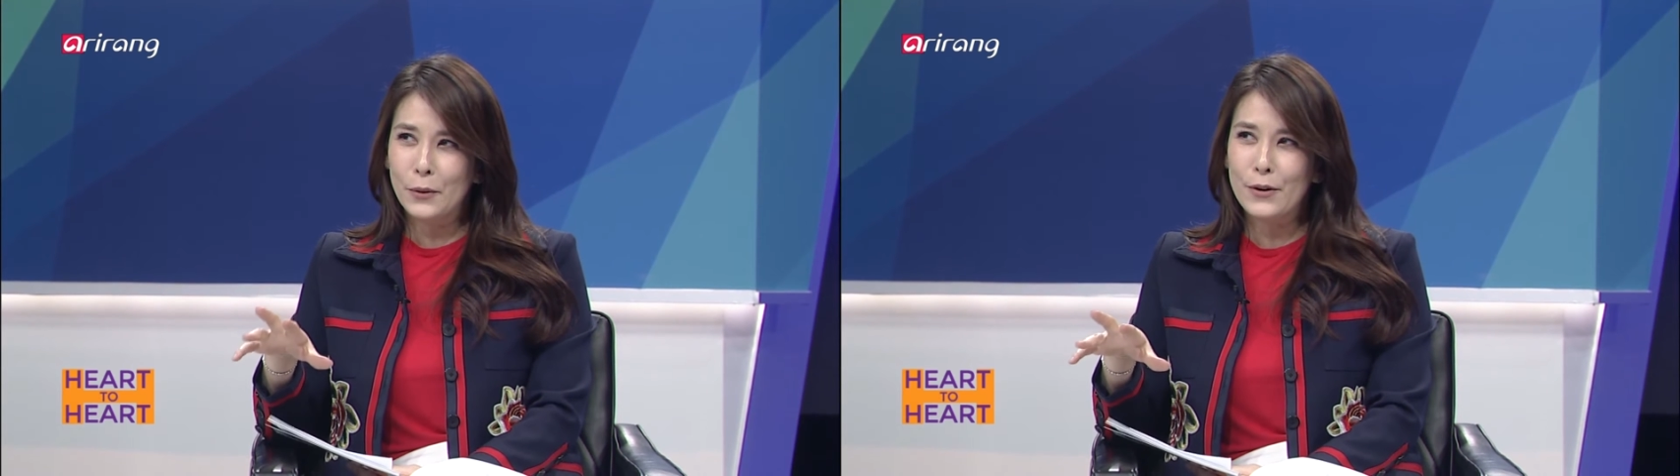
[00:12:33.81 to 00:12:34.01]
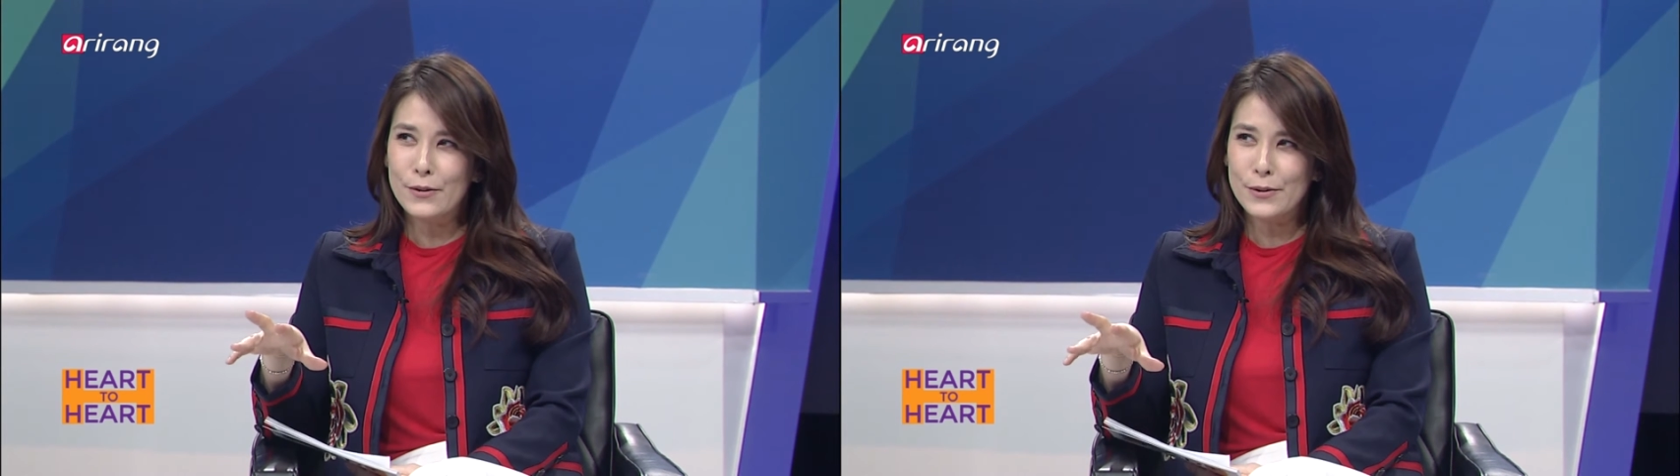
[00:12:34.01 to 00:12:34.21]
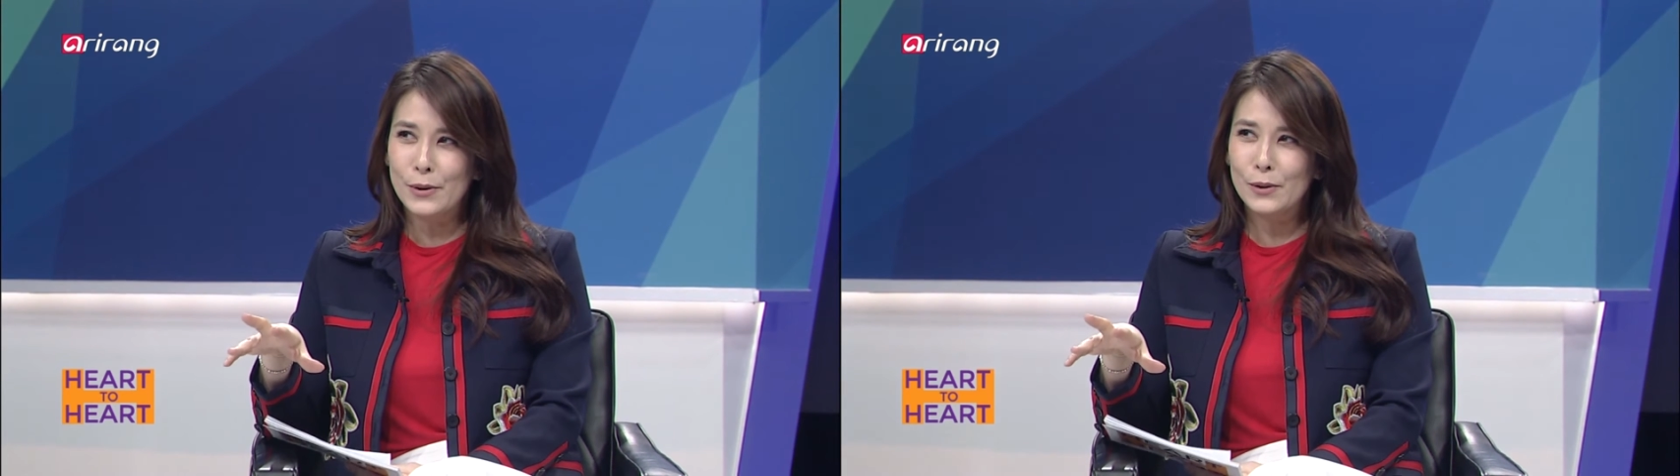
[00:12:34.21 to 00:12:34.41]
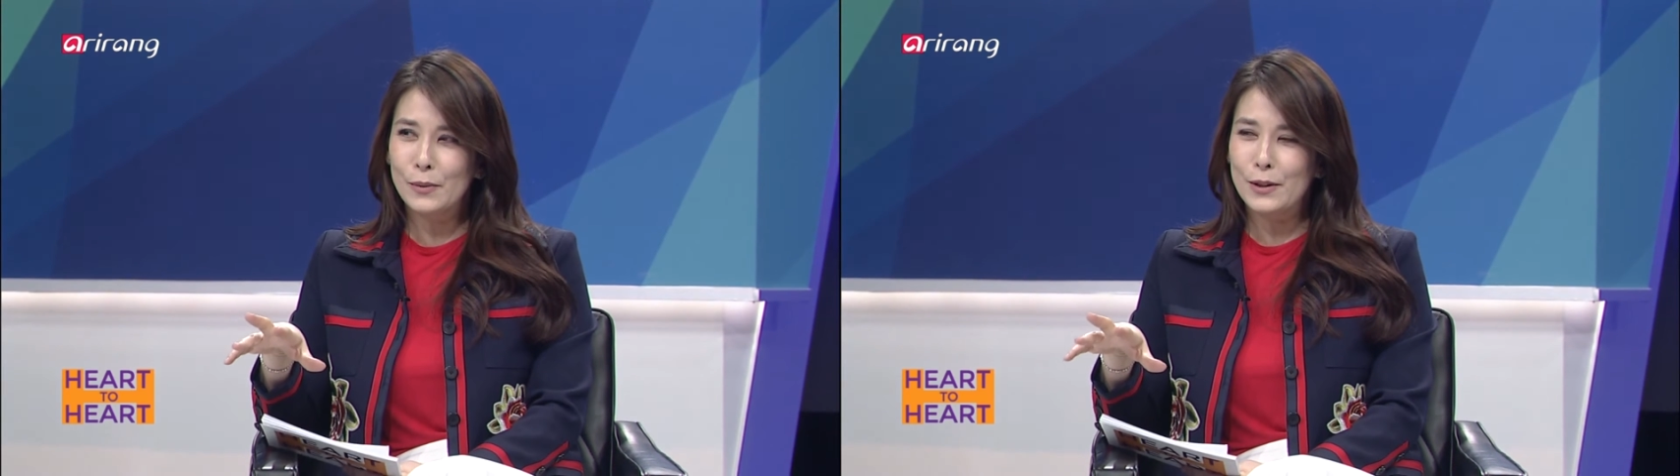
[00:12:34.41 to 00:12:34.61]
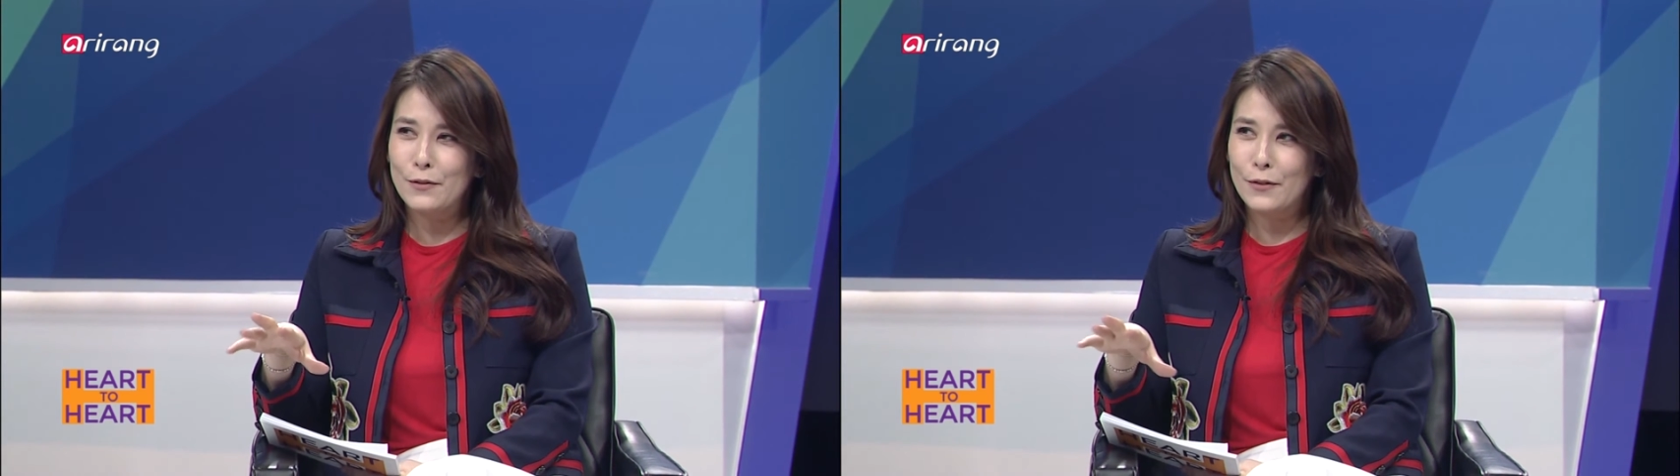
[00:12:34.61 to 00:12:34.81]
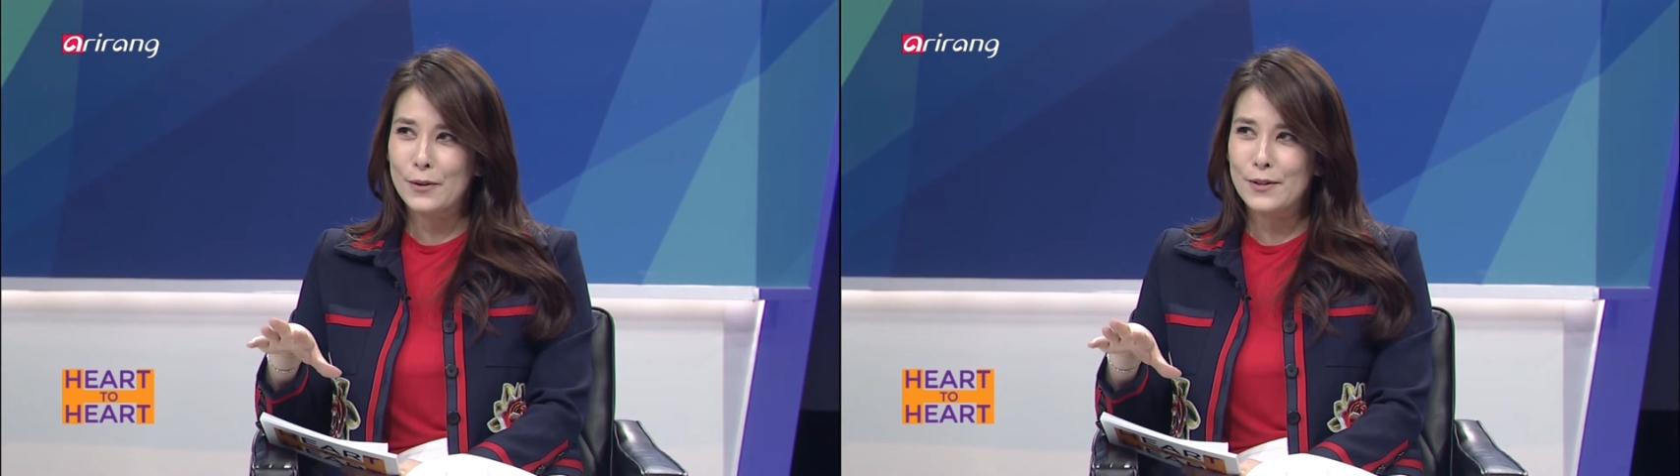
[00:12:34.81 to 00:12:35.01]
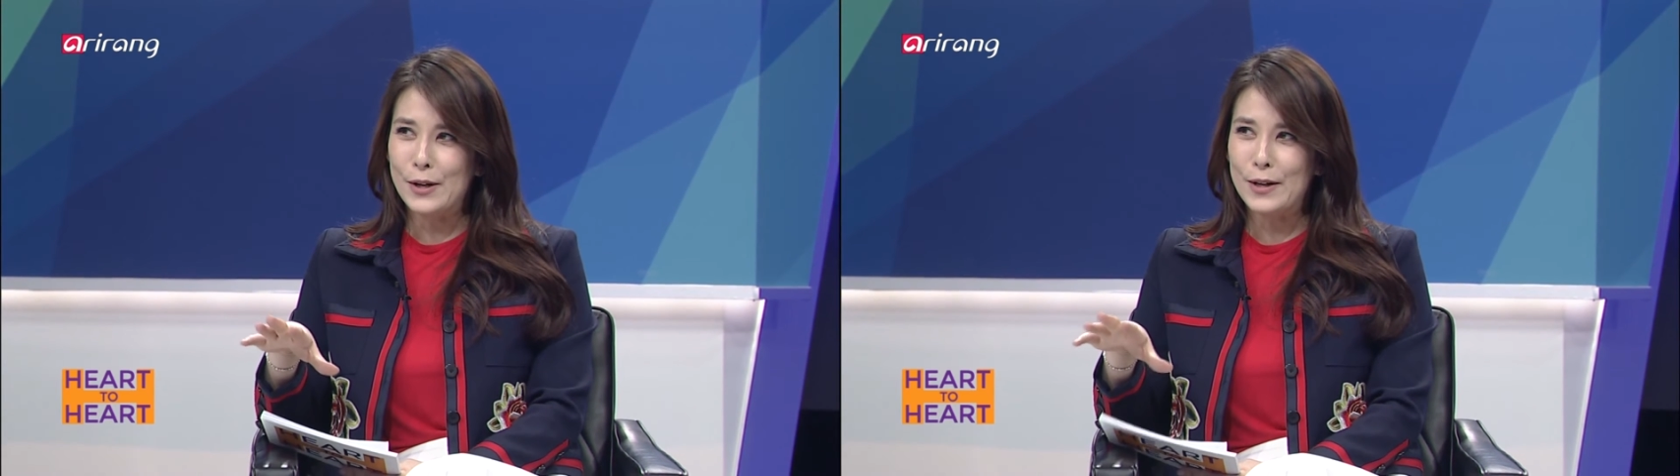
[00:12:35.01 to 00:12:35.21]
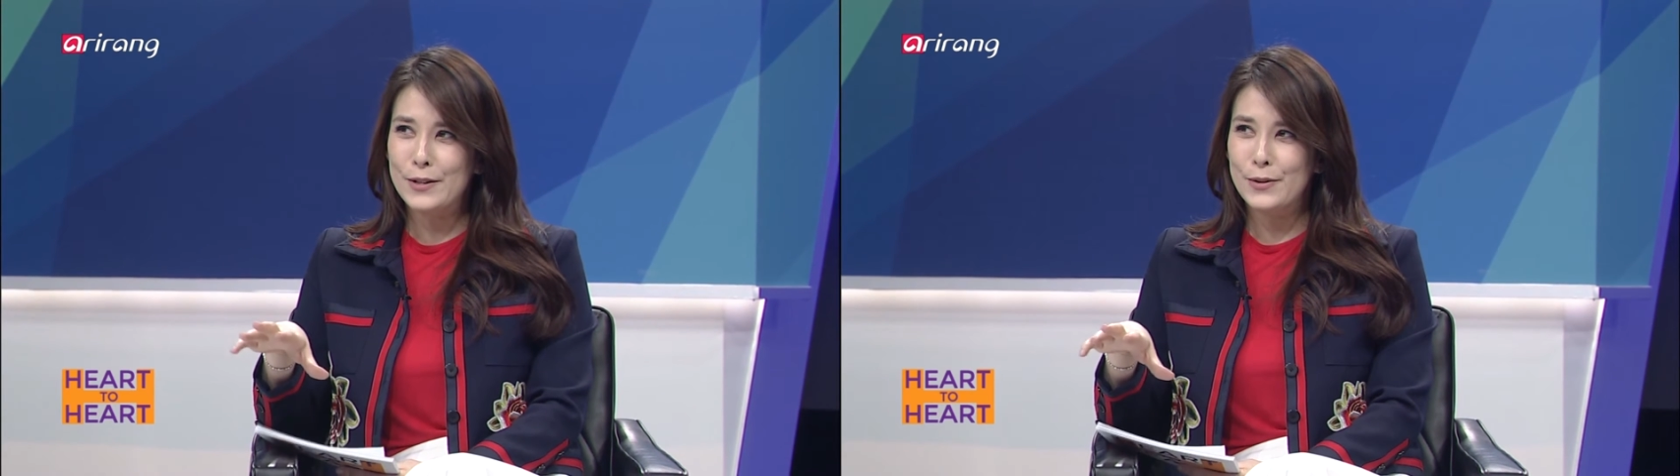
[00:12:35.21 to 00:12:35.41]
4 years old when you first
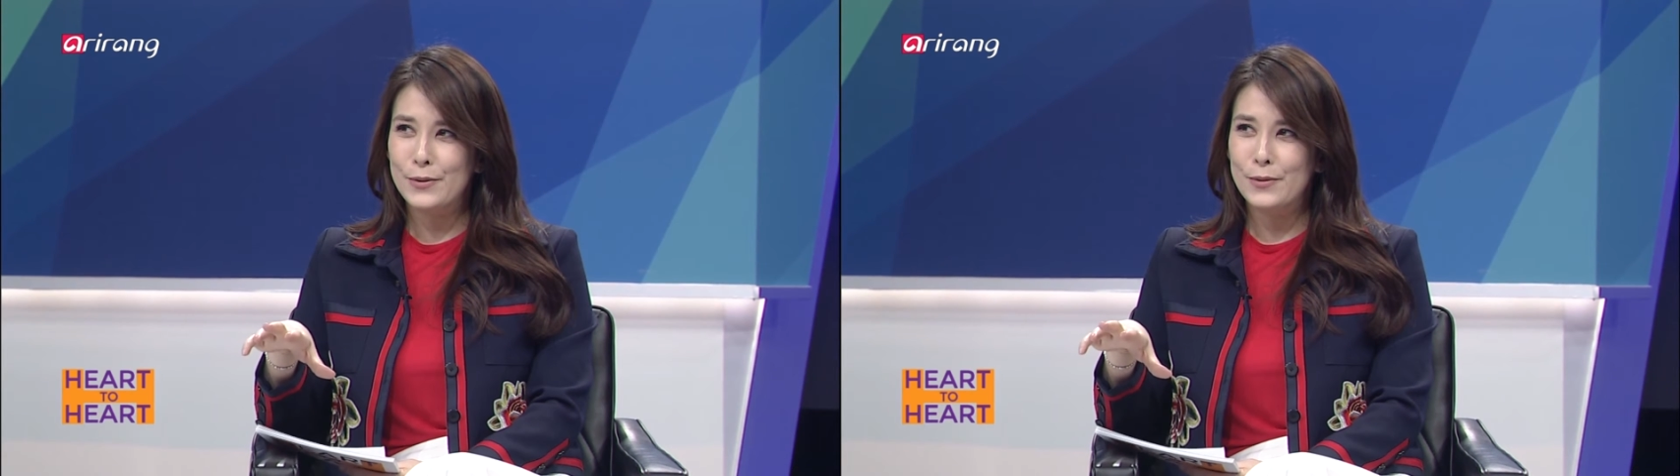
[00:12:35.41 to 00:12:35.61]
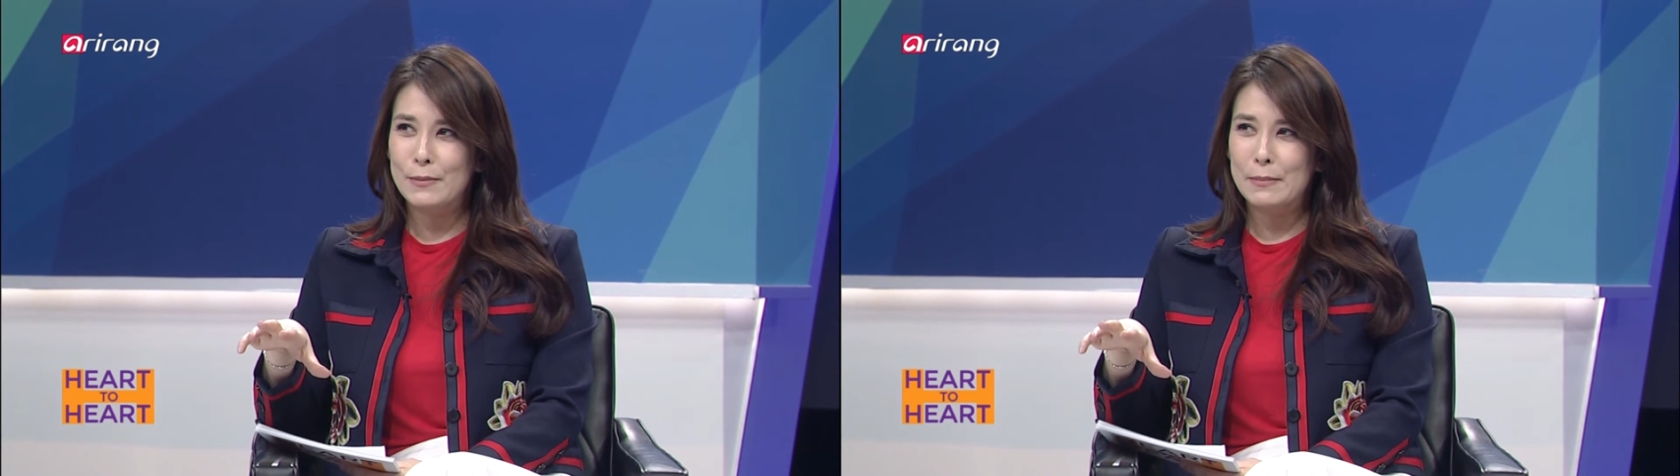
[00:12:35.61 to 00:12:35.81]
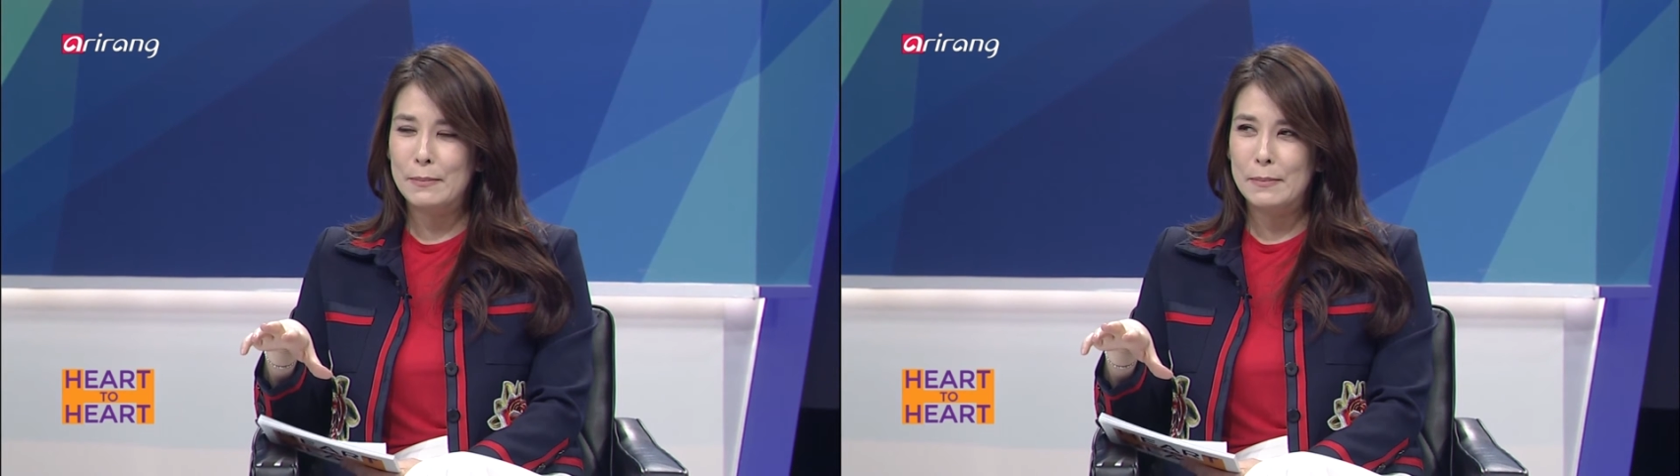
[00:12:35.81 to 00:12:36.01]
started to